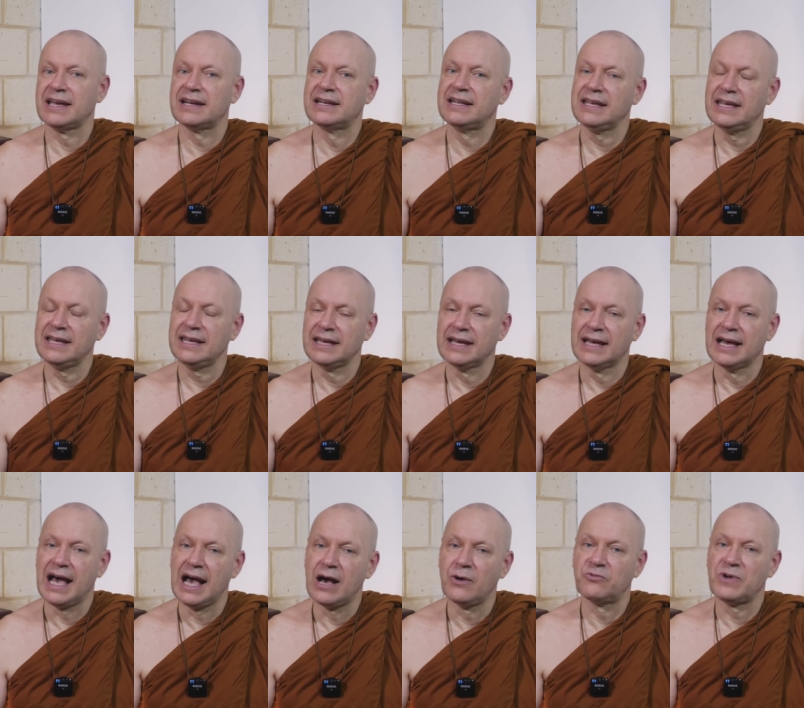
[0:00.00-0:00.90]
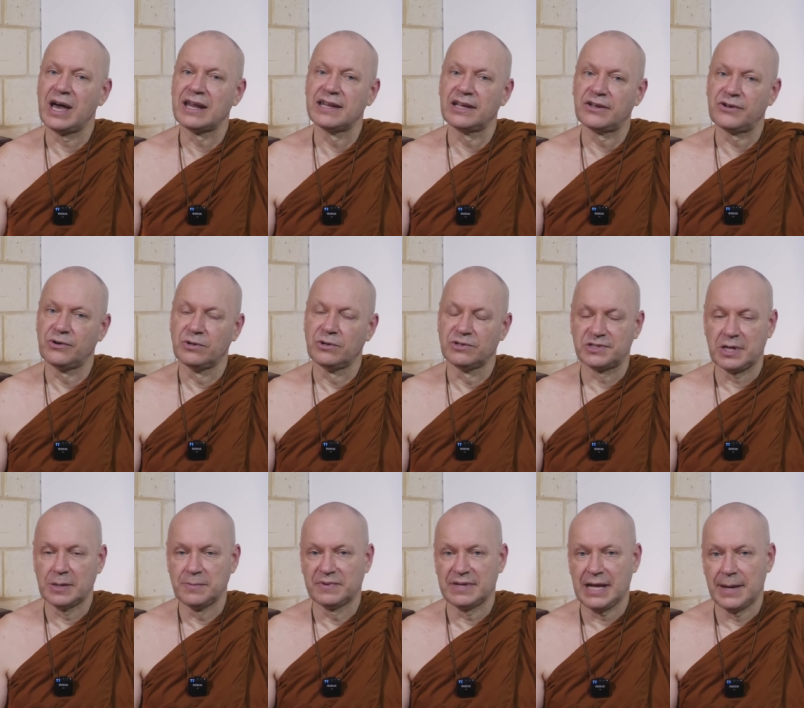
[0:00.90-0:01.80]
idea how radical
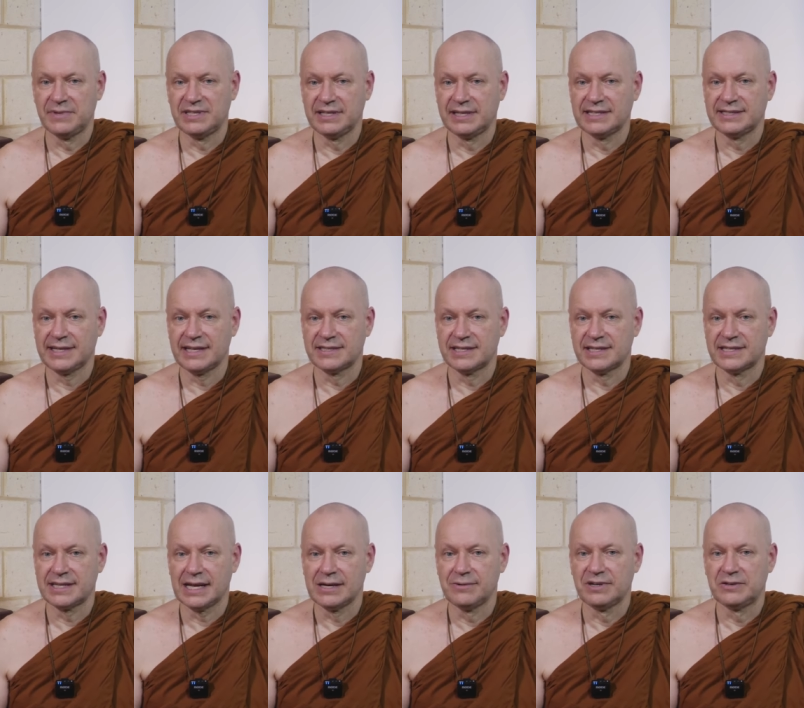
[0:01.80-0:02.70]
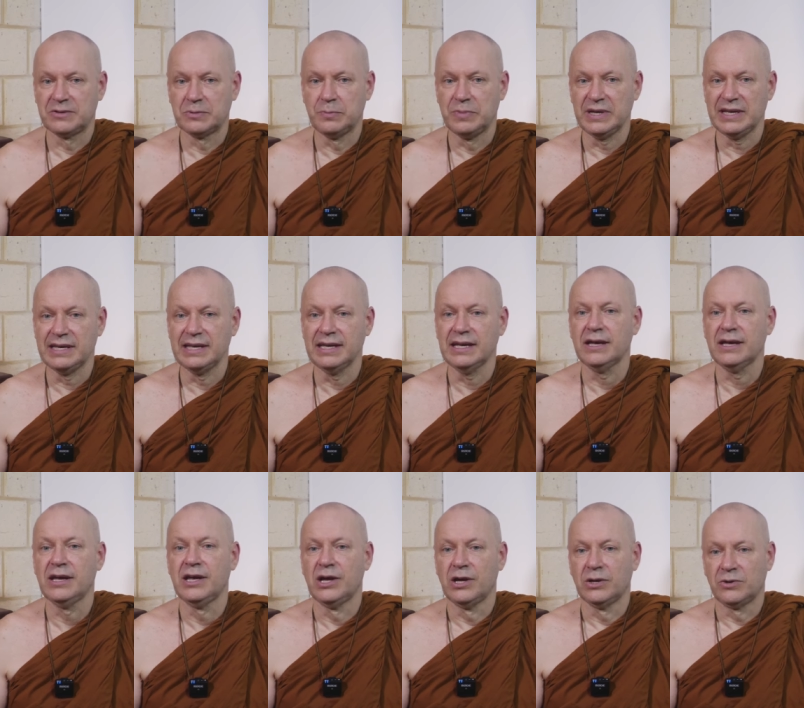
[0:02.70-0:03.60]
sometimes it is necessary to
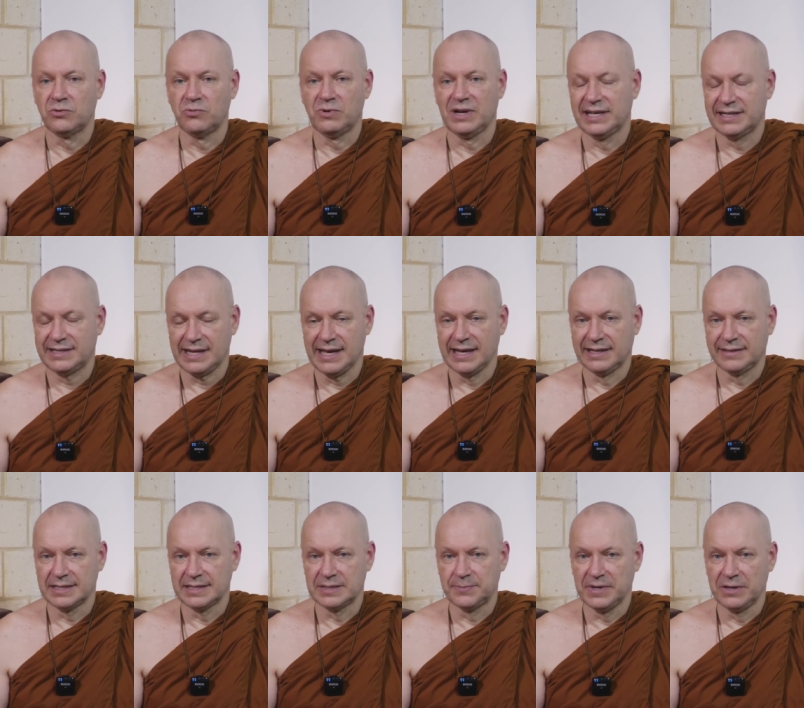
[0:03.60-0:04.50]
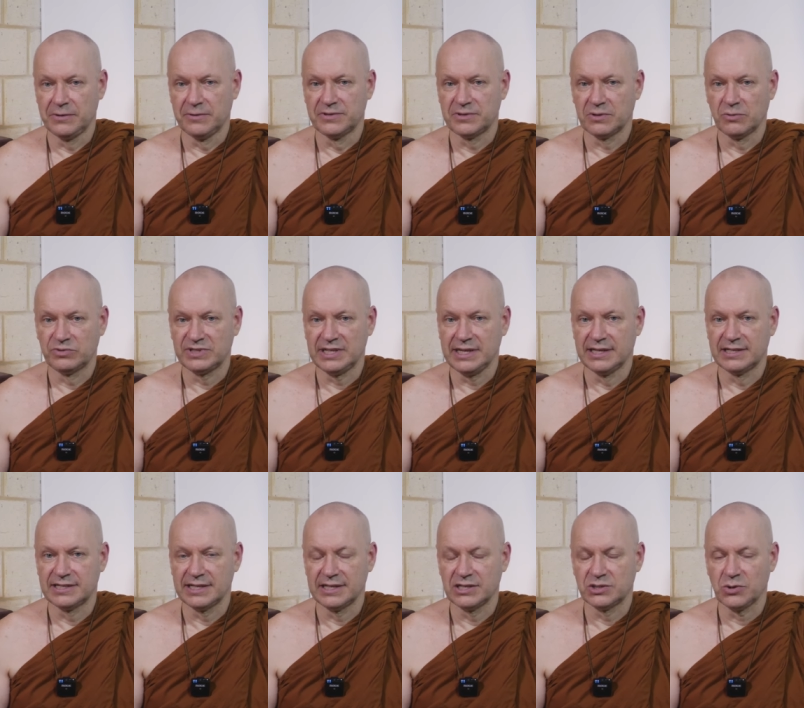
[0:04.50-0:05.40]
be to really take the spiritual
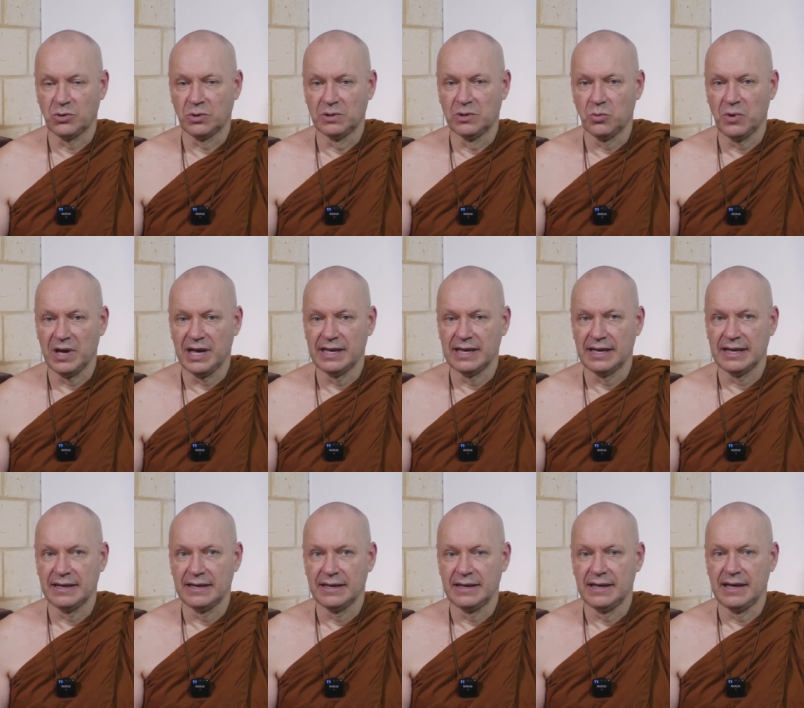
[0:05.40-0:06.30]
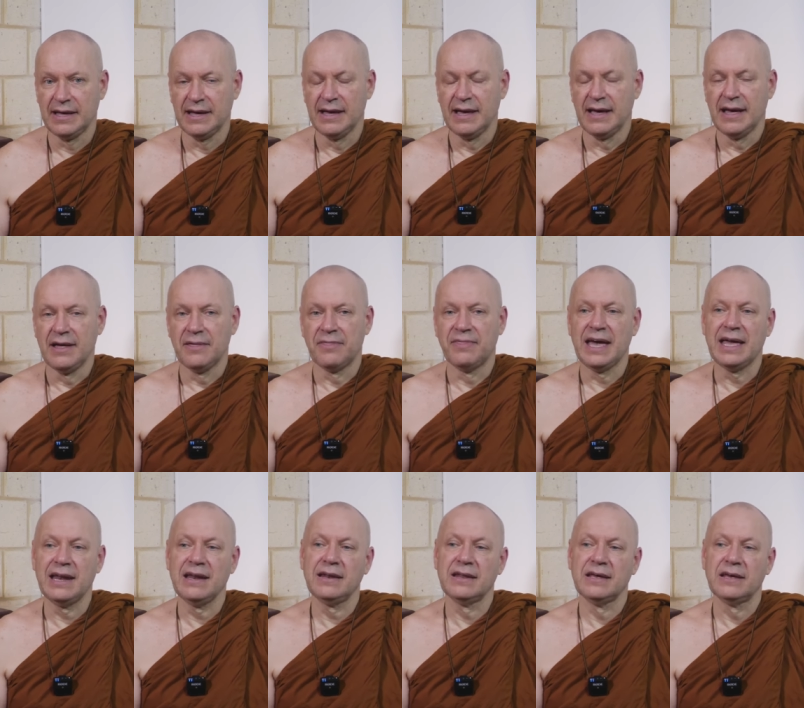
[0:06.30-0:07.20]
teachings all the way.
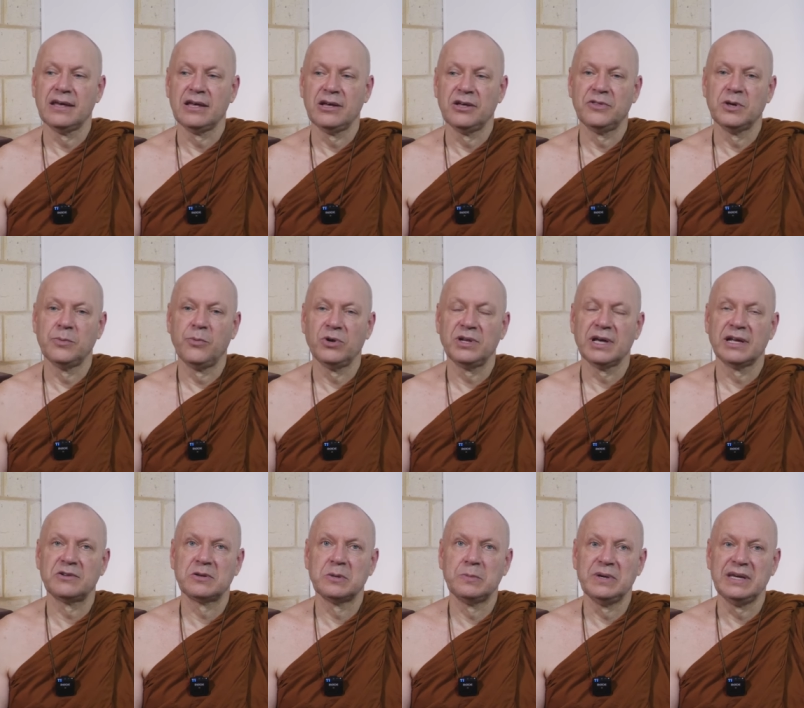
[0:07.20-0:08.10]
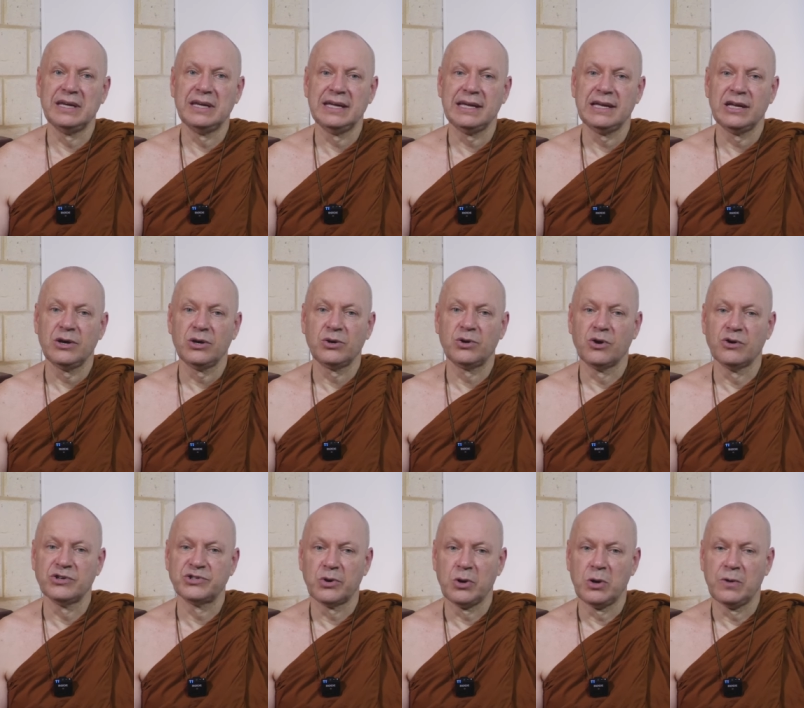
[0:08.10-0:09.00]
Then the Buddha-to-be
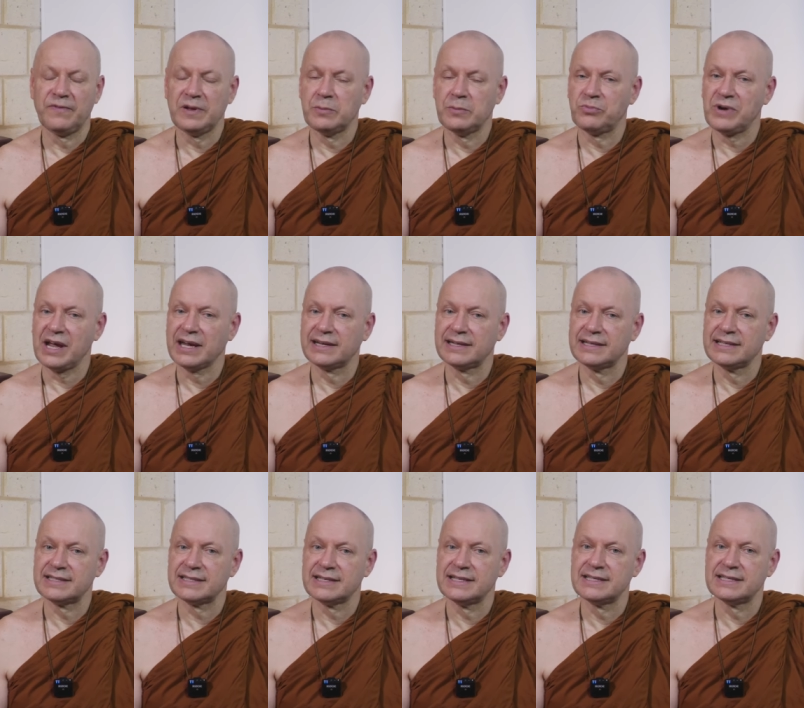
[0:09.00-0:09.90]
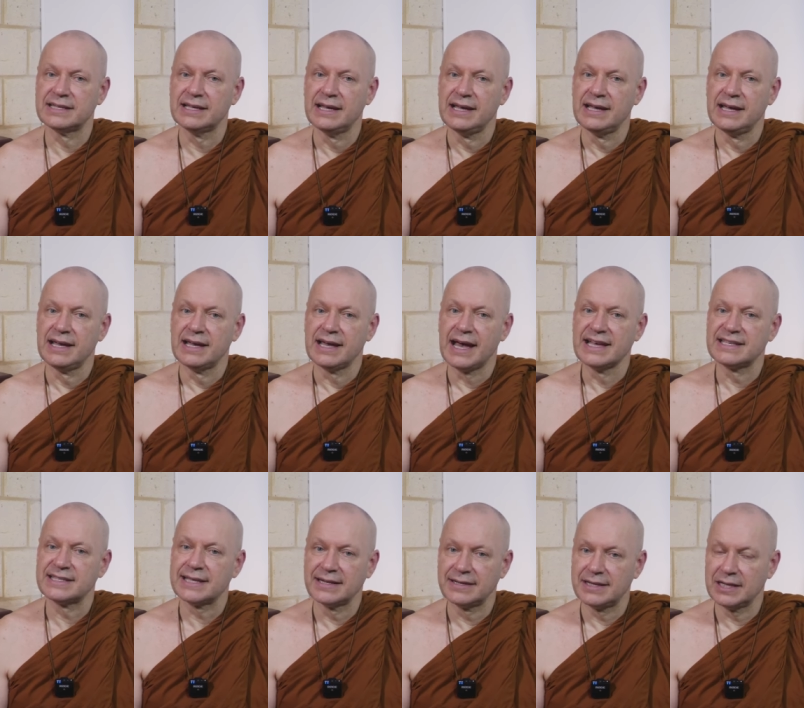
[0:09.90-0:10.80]
goes off and practices
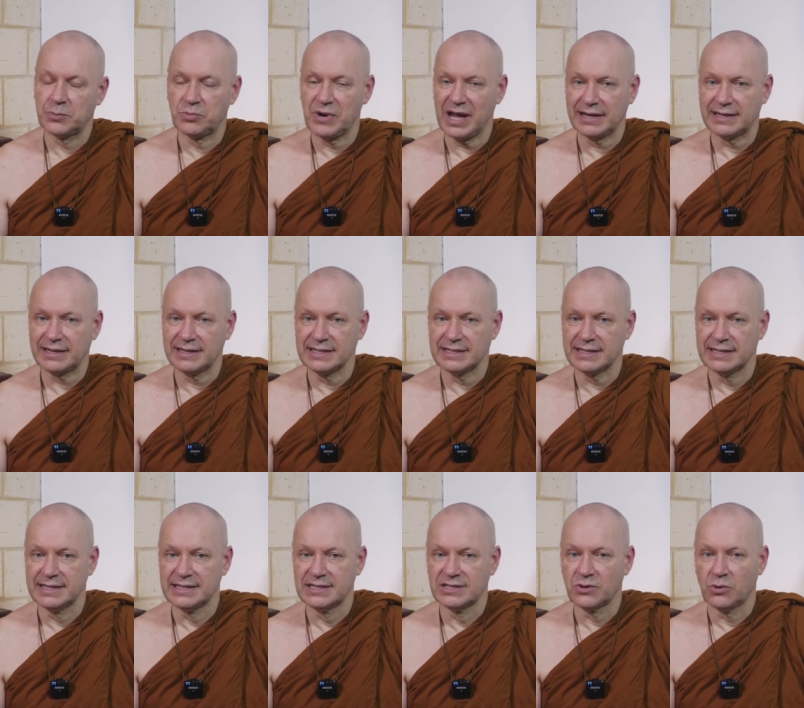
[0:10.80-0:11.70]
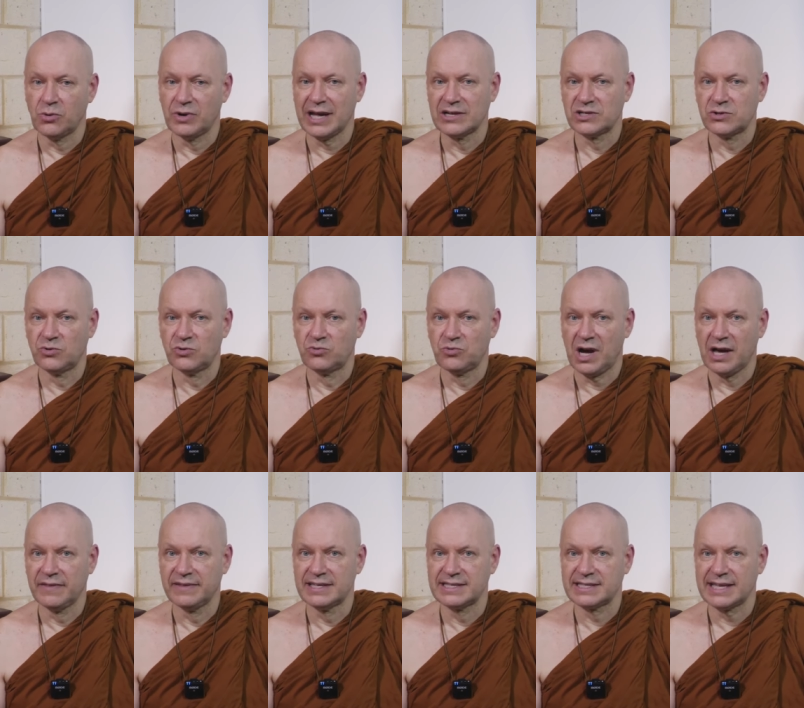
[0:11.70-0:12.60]
ascetic practices, or I should
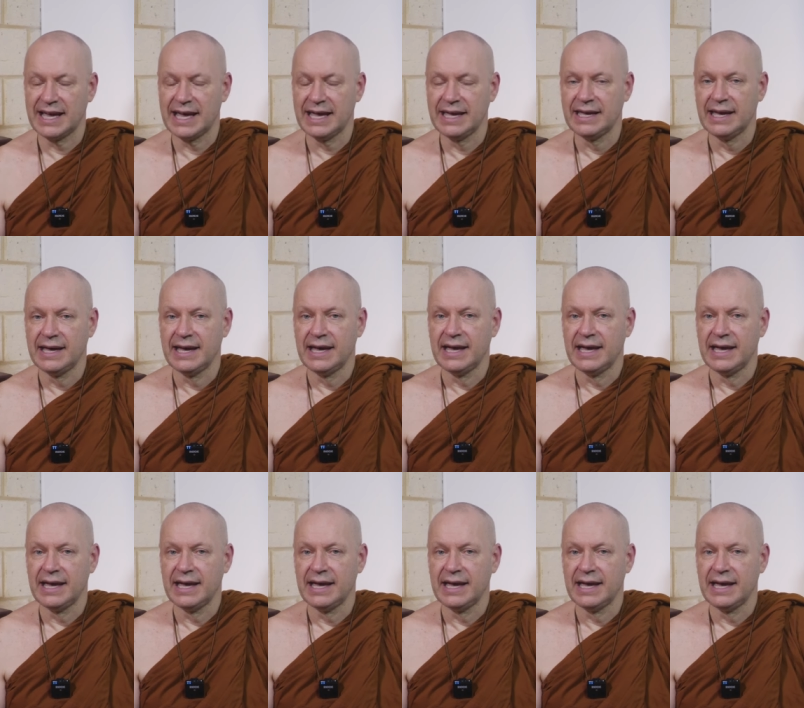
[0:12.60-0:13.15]
rather say